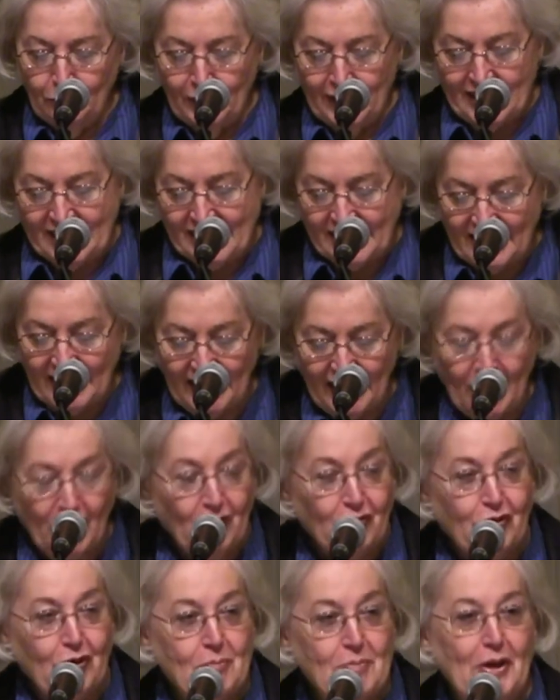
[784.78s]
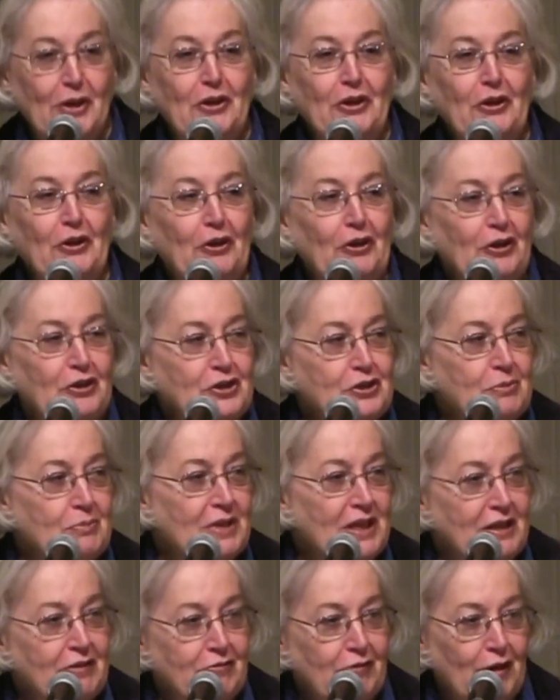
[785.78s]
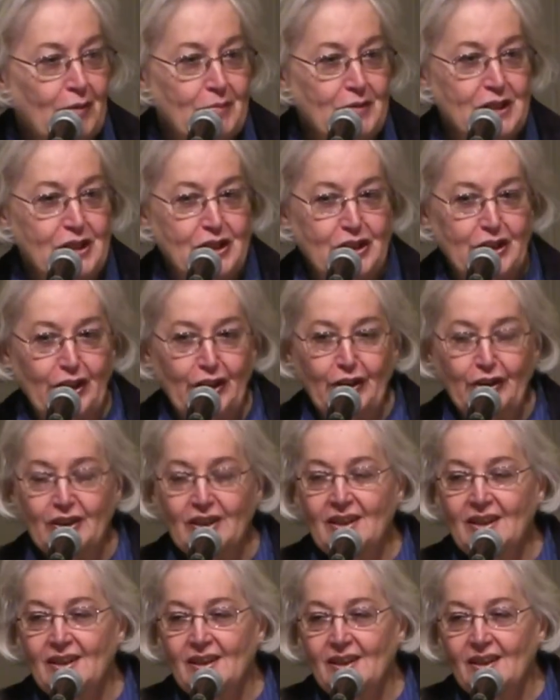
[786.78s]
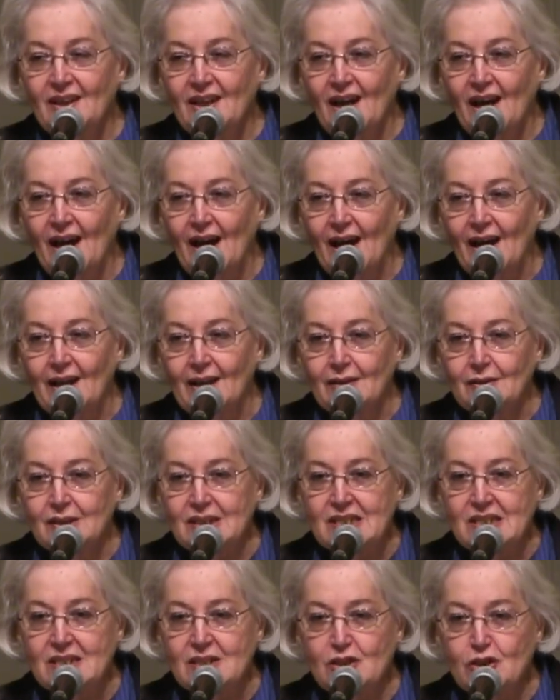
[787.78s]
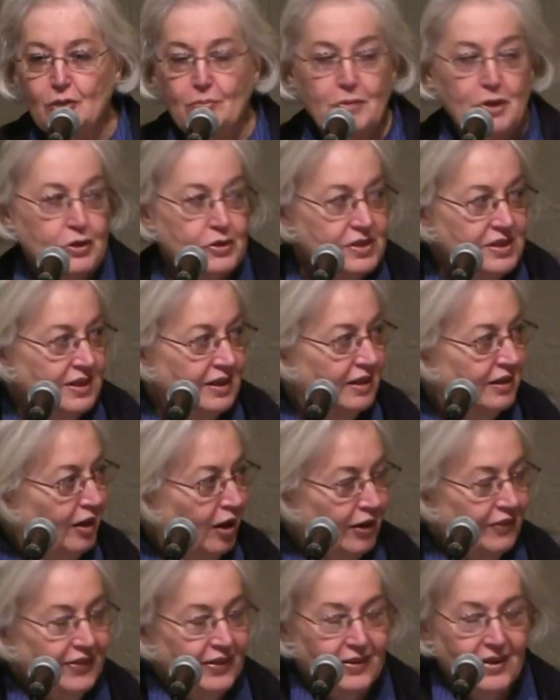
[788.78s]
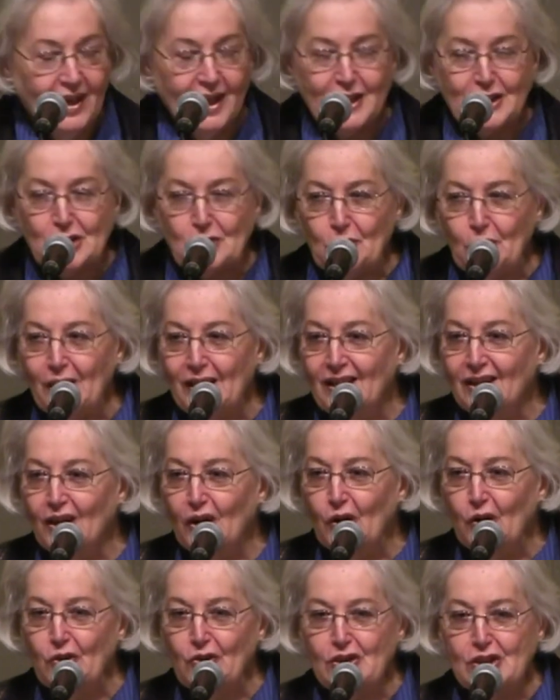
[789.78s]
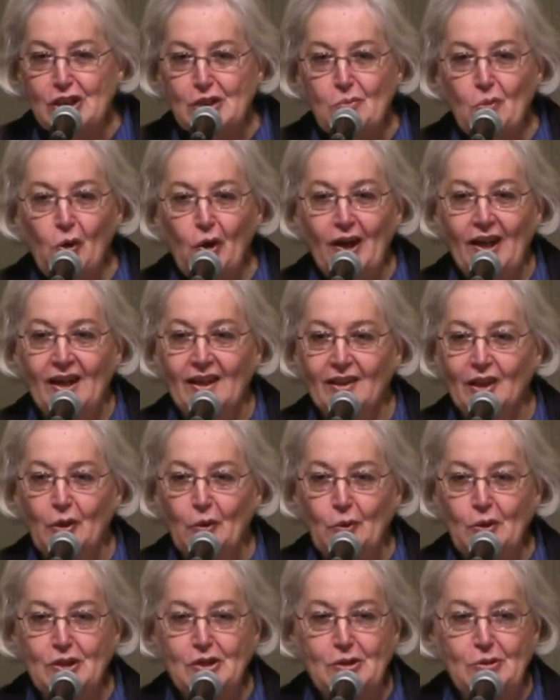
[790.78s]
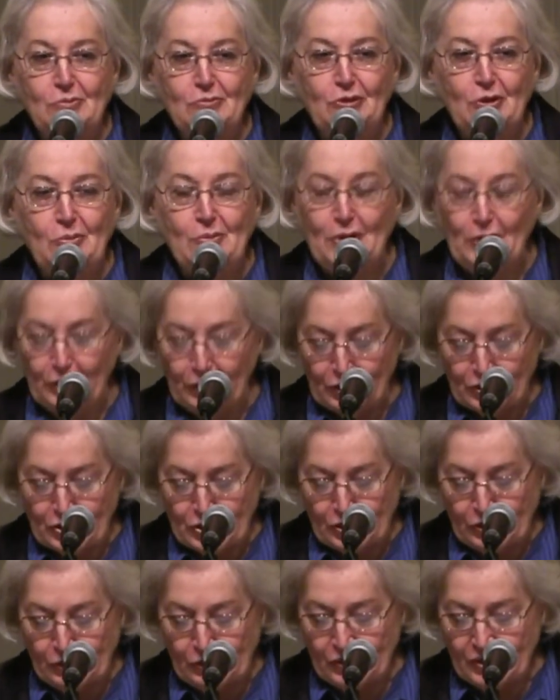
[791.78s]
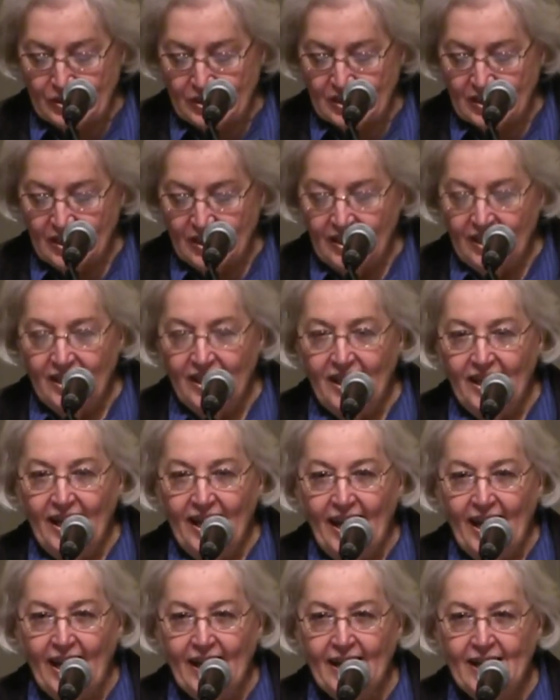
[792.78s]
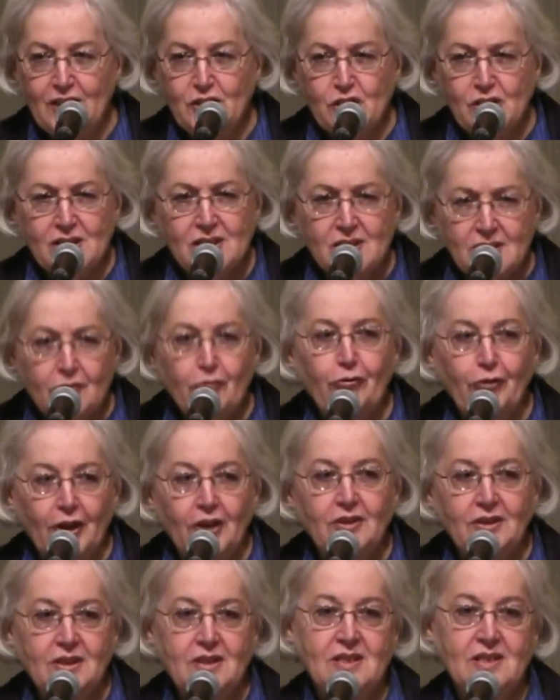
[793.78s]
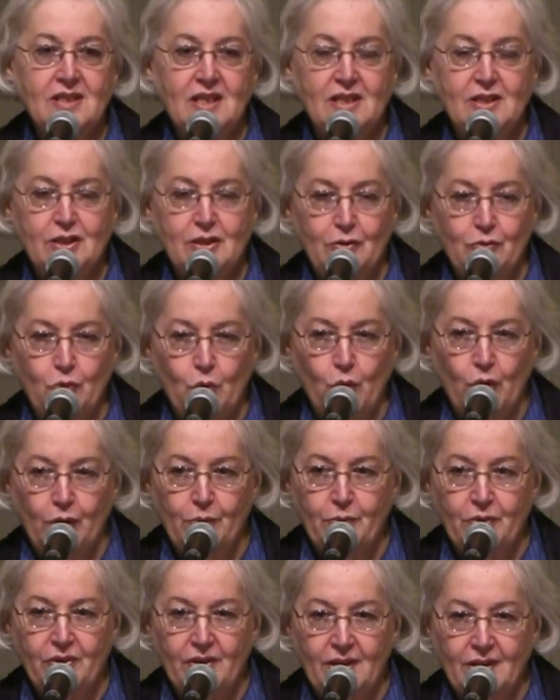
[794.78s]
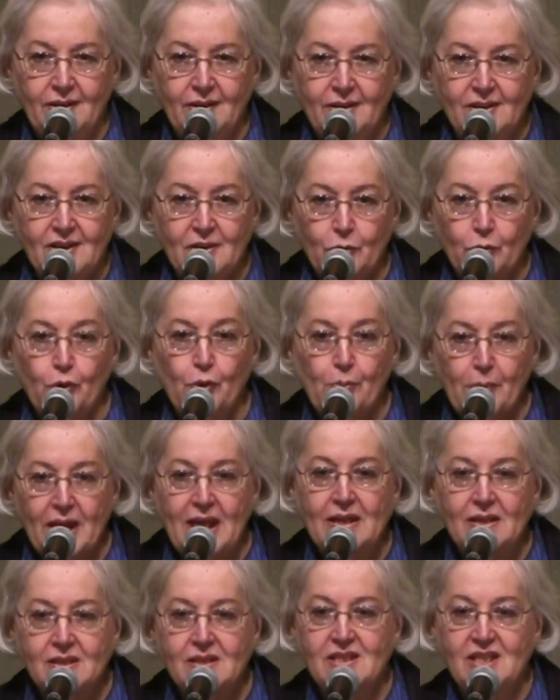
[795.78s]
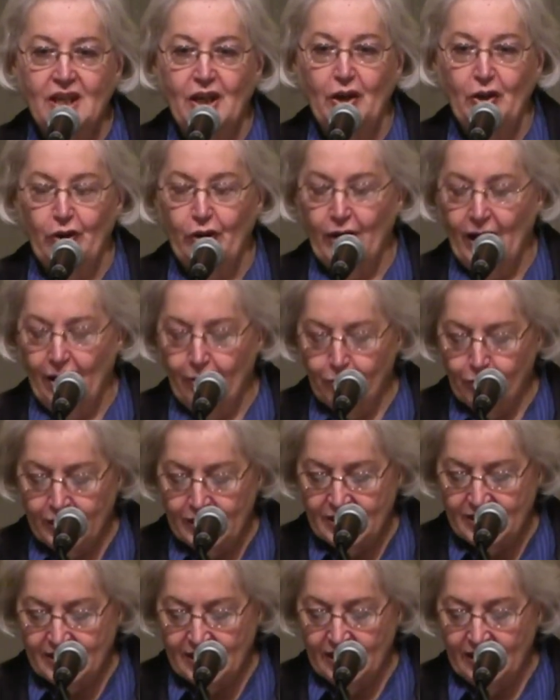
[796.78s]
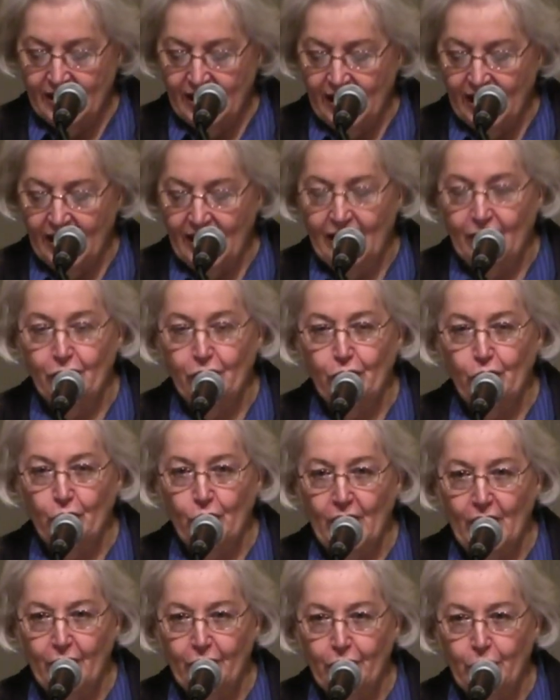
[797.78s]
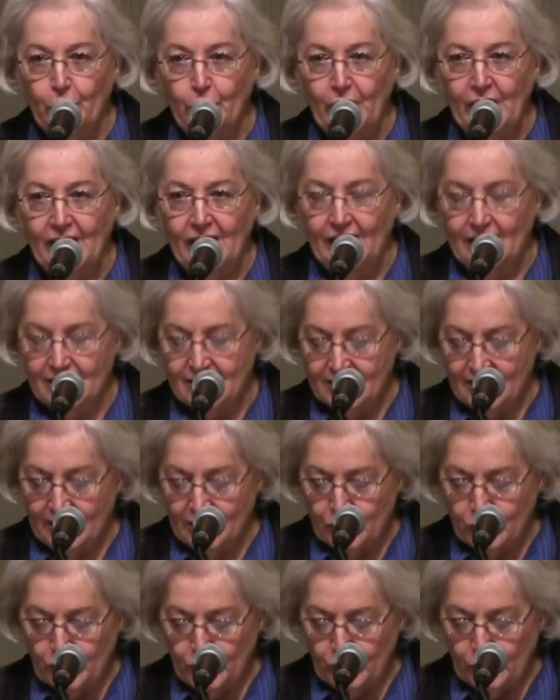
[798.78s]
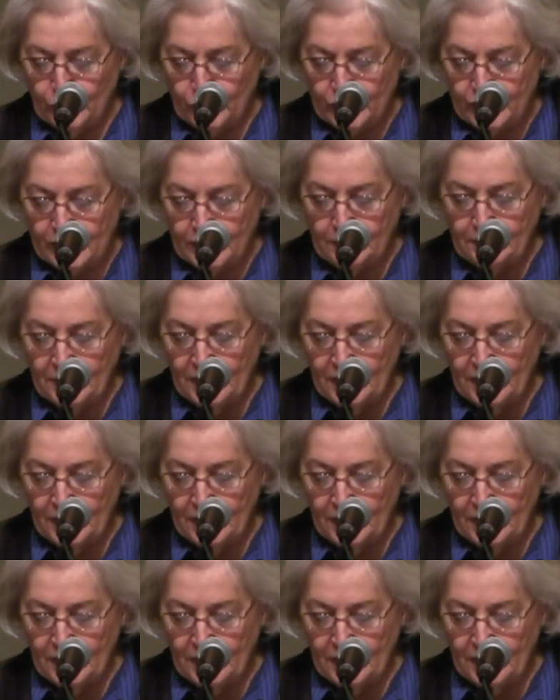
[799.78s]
was familiar to me from the start. I listened to music. As we heard this morning, there were some familiar tunes, and I just felt a sense of warmth that remains here every Sunday and throughout the week at St. John's.